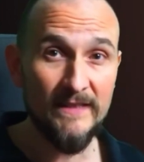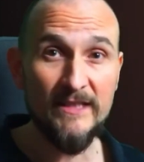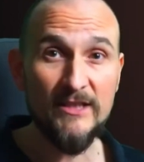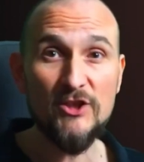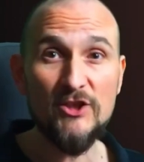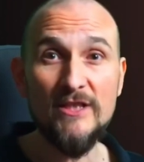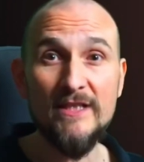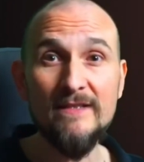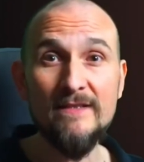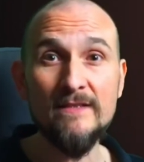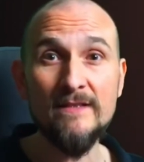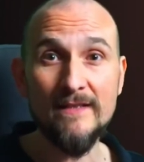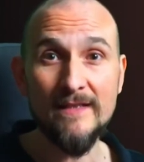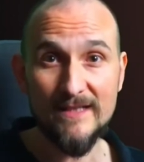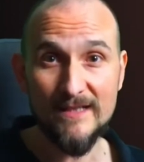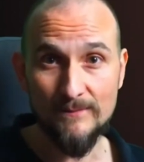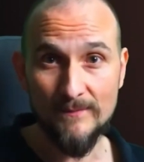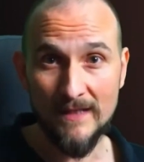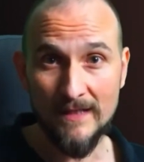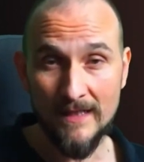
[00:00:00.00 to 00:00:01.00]
Like I
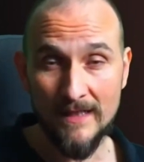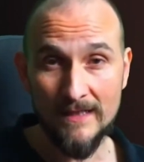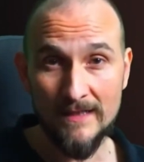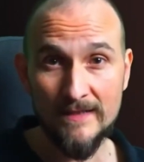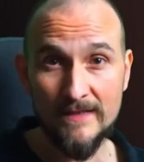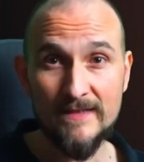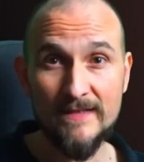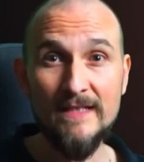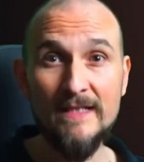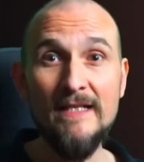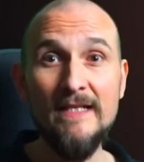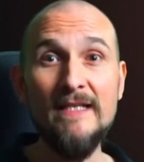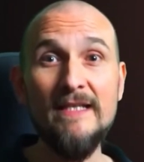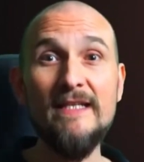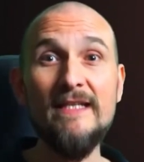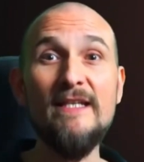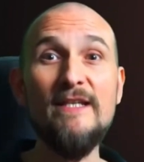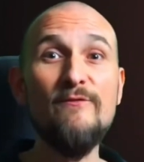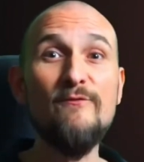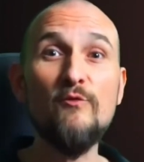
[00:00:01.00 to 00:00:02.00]
said, this
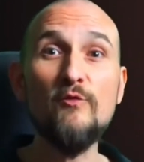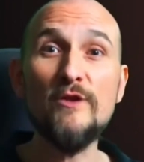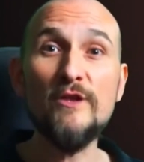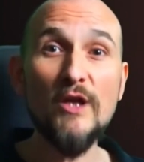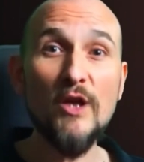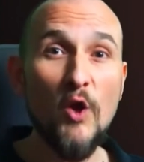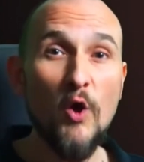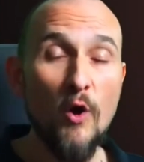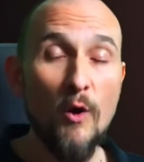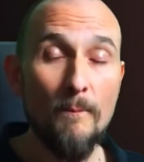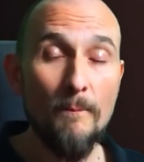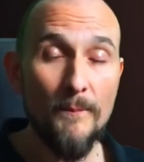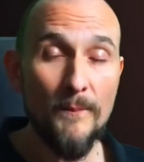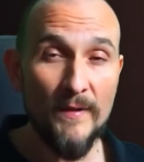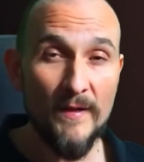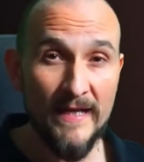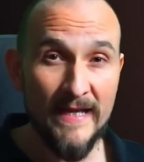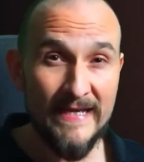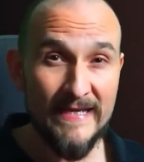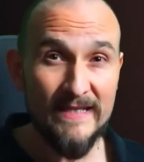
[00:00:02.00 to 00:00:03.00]
isn't about
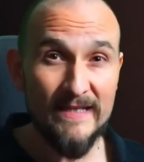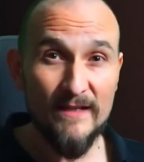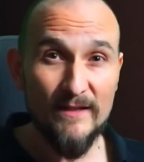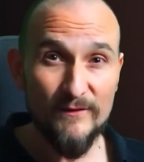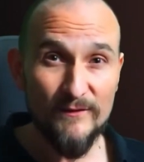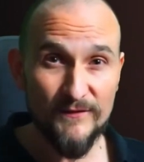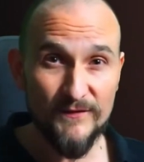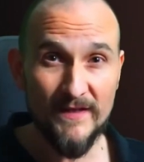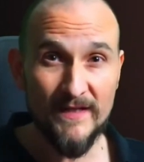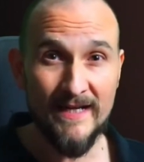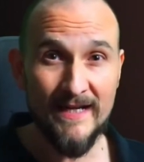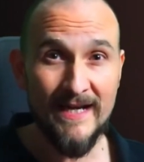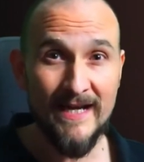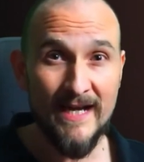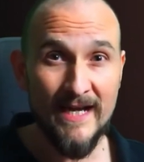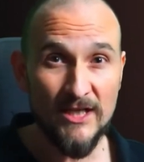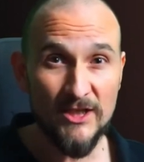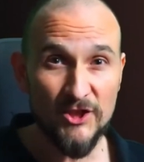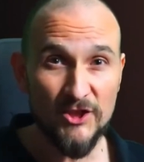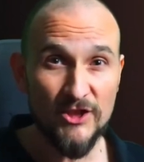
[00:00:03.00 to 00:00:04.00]
blaming the victims or
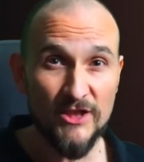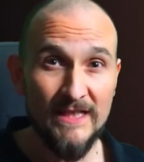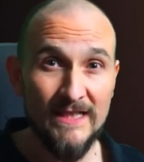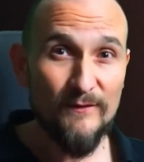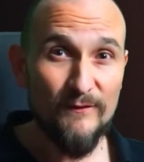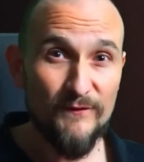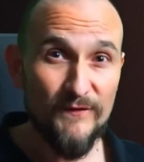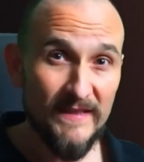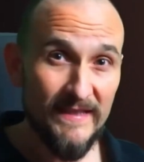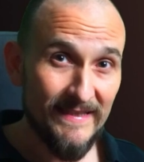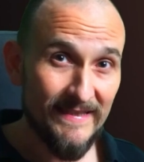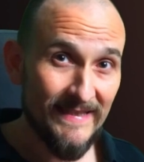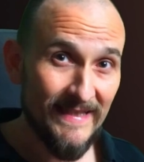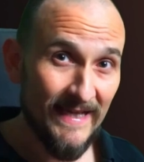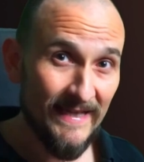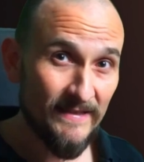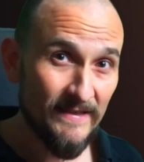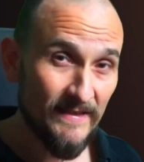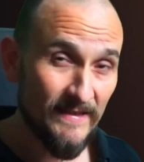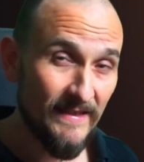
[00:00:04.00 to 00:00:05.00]
saying, how can
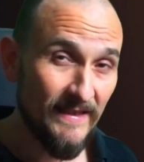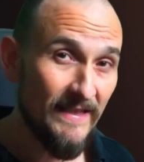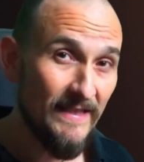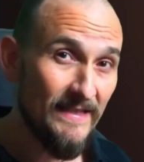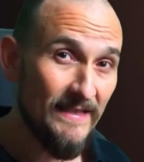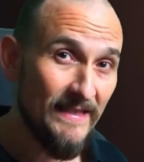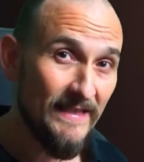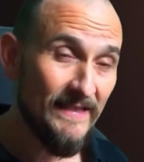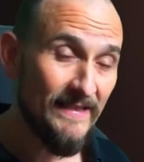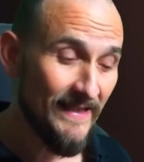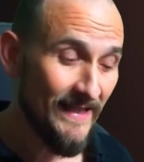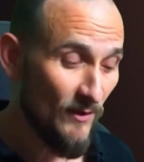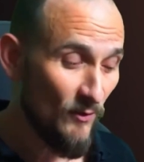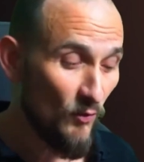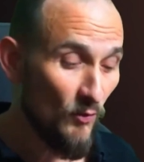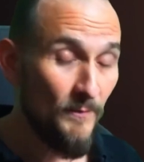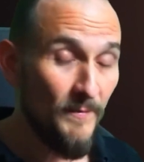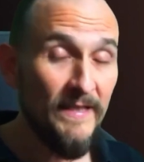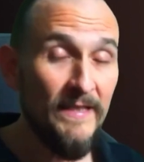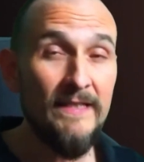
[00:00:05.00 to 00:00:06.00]
someone be such an
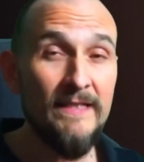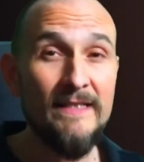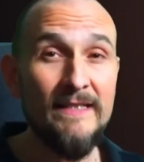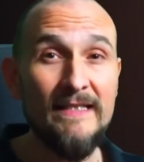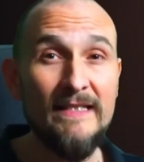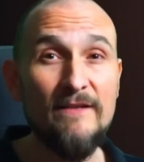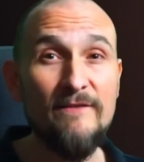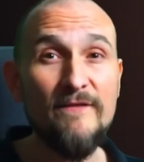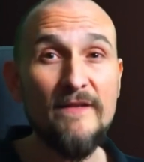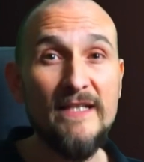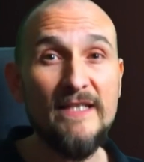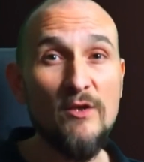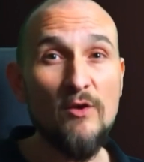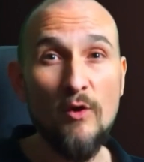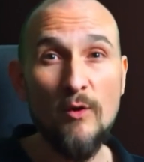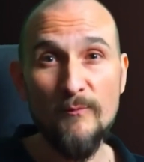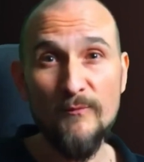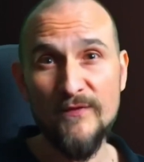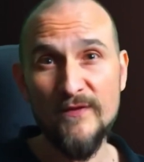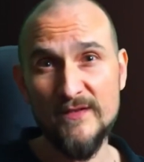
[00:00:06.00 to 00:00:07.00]
idiot?
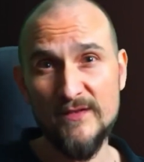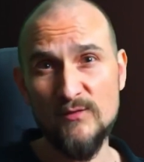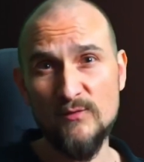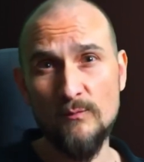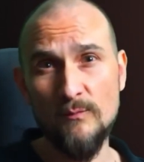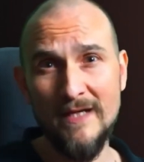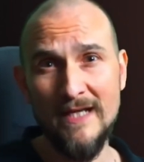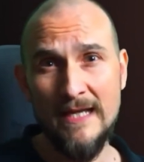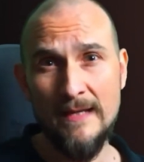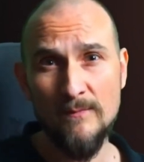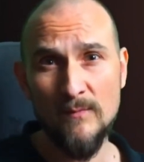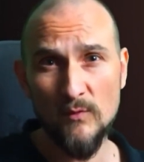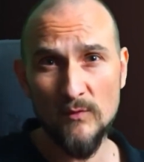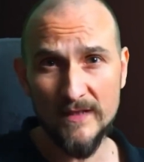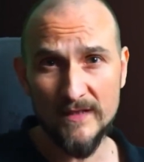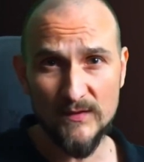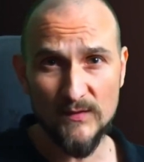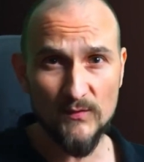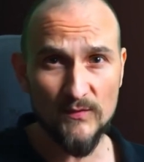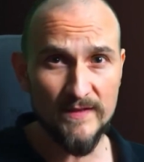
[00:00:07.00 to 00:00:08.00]
It happens
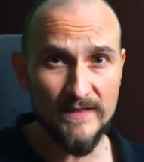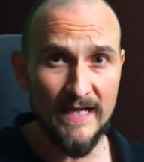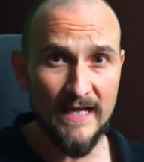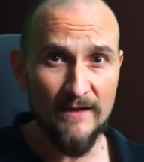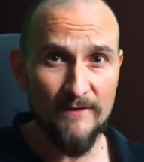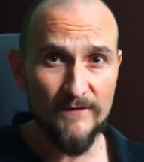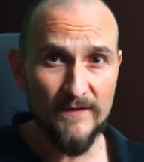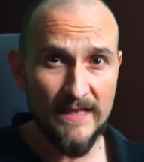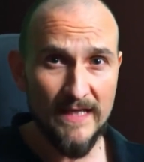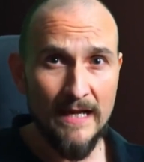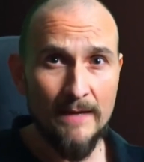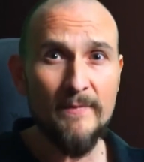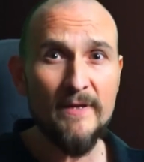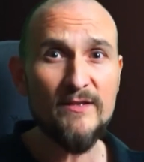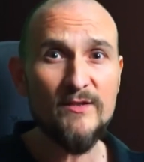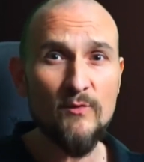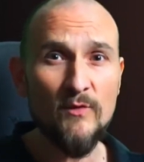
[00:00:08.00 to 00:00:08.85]
all the time.